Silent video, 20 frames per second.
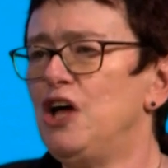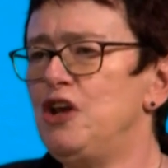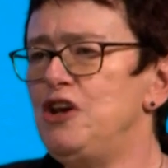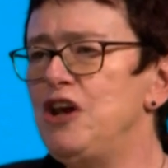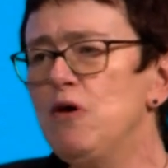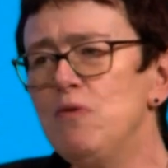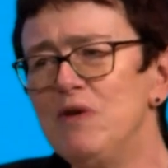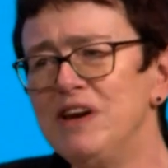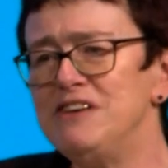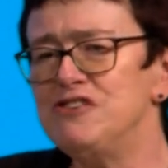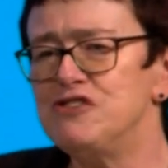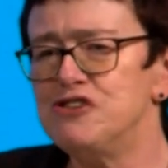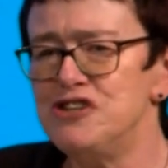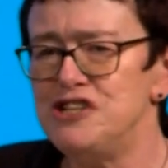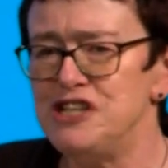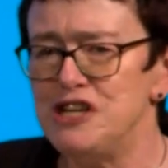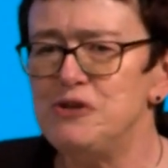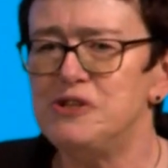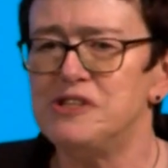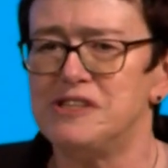No one
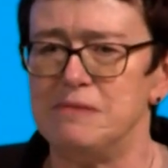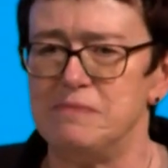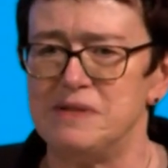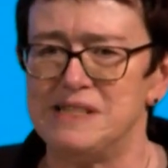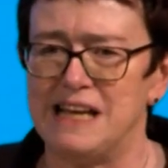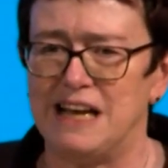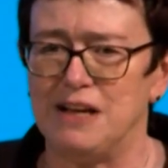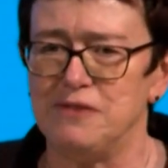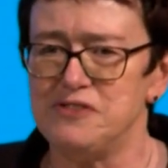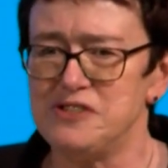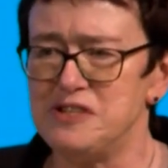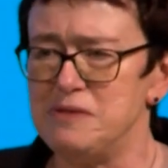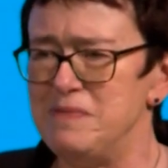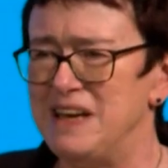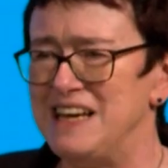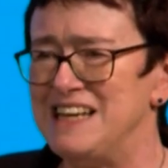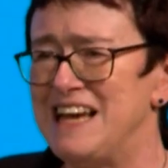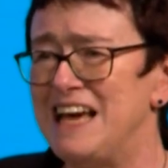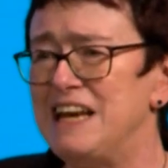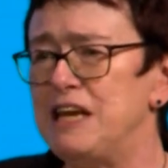introduced themselves to
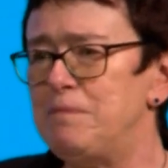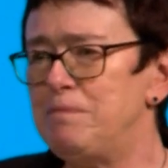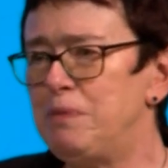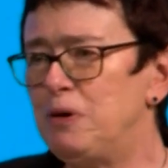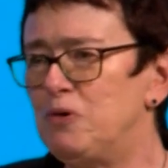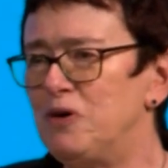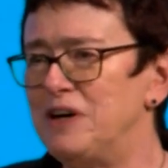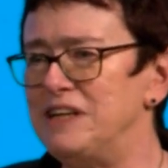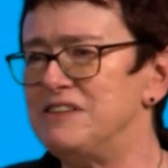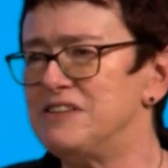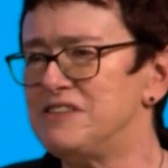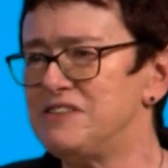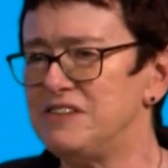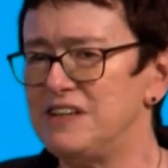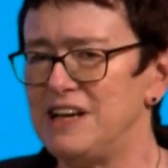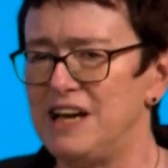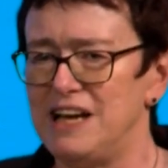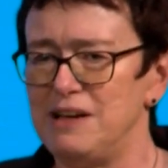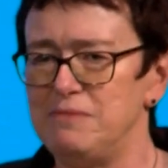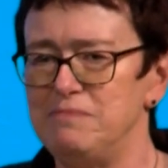me at any point
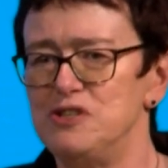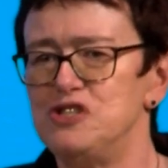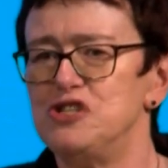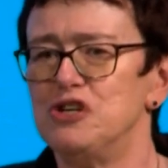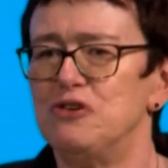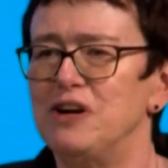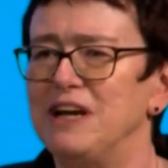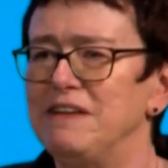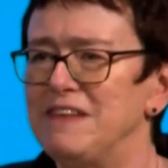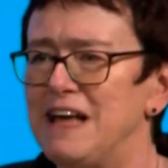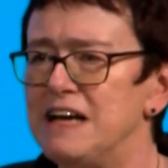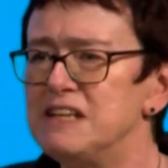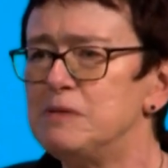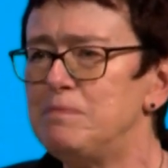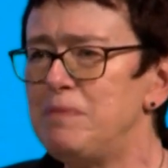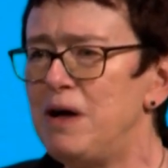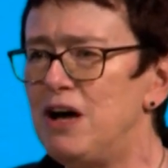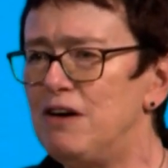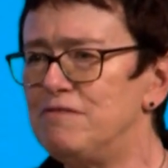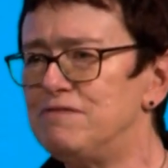during that,
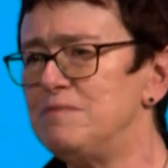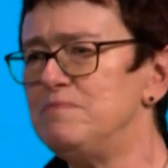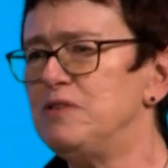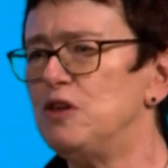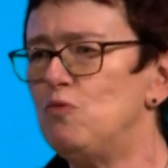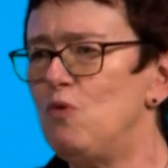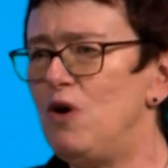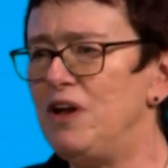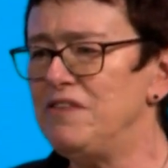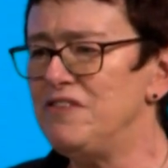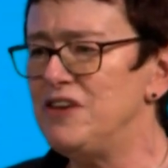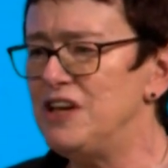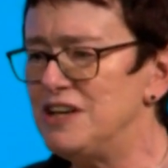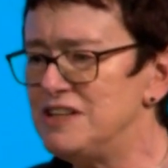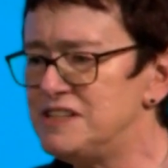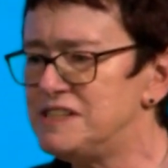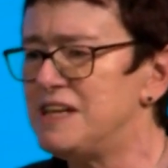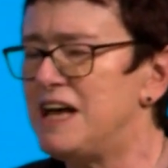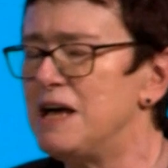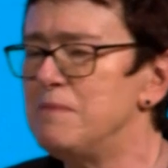apart from the one
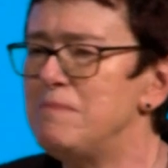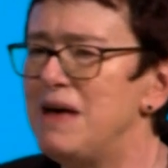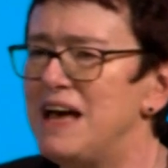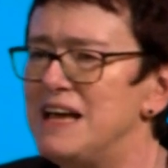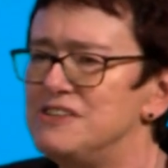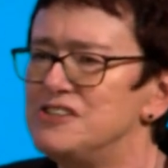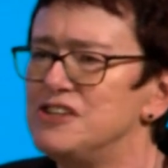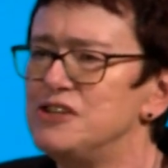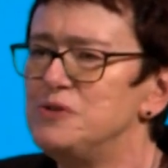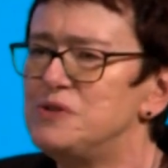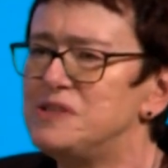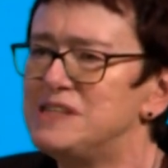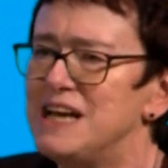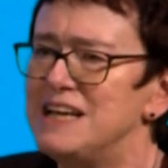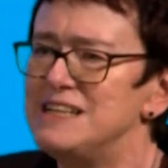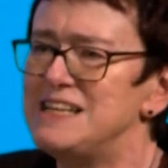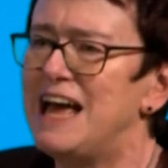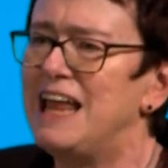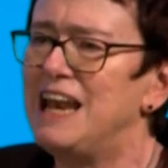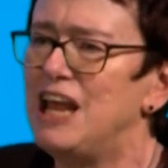nurse I met who
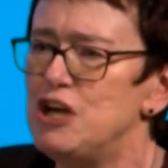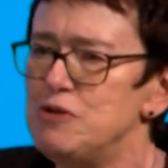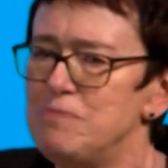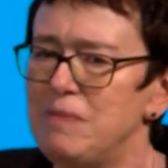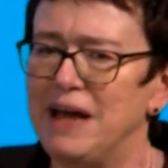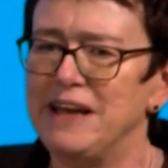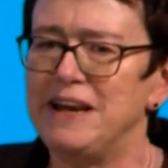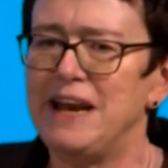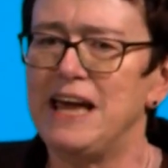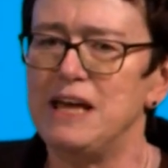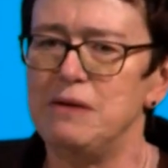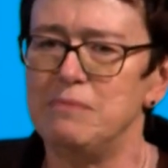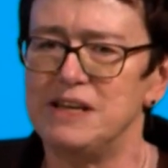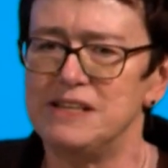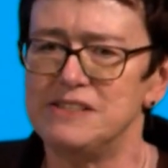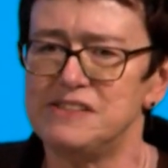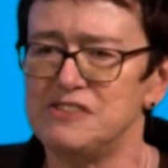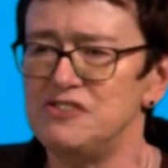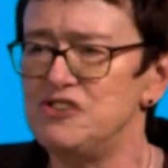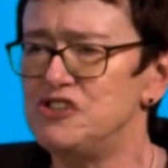said, "Hello, my name
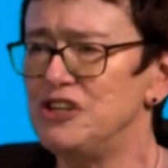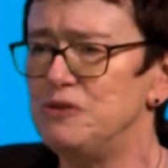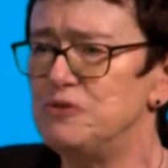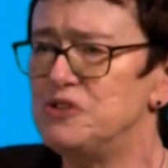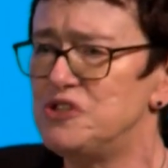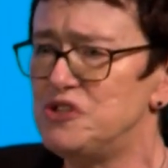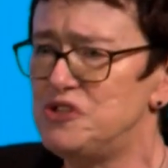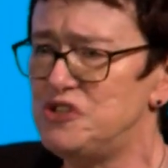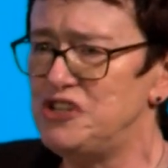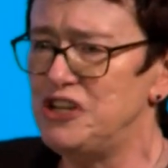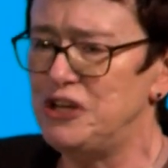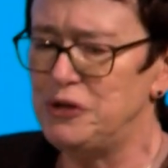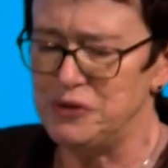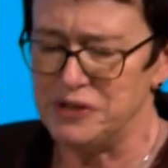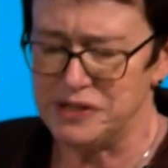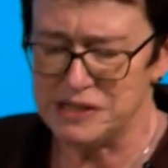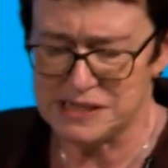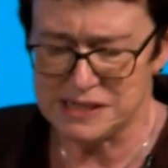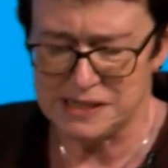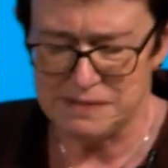is," and she was a
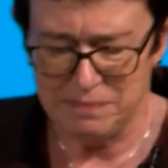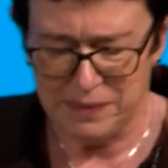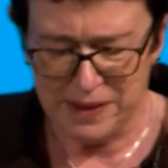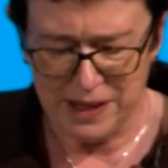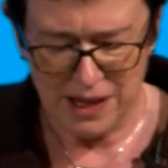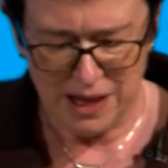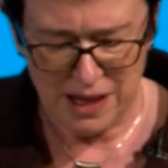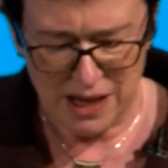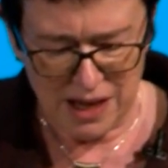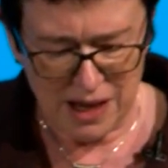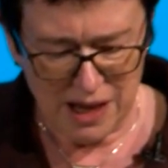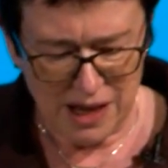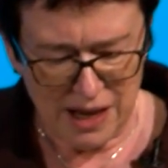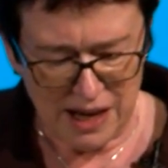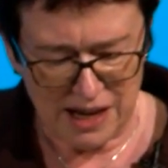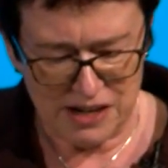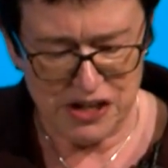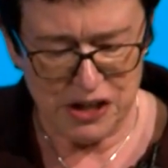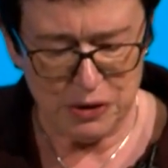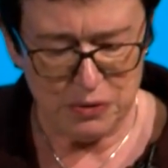student,
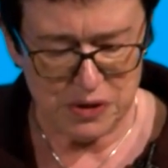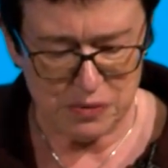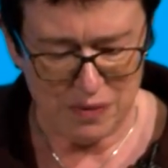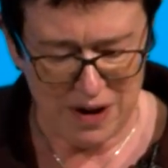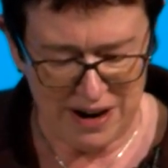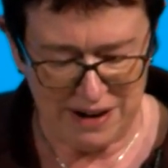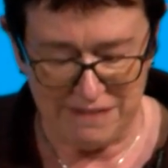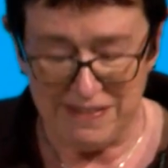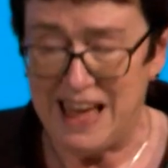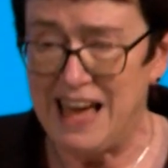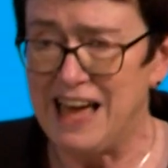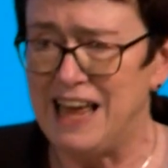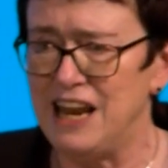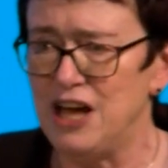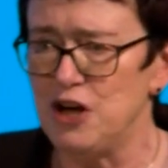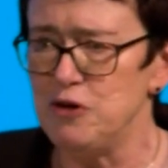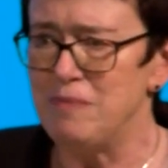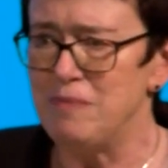and she was wearing the "Hello,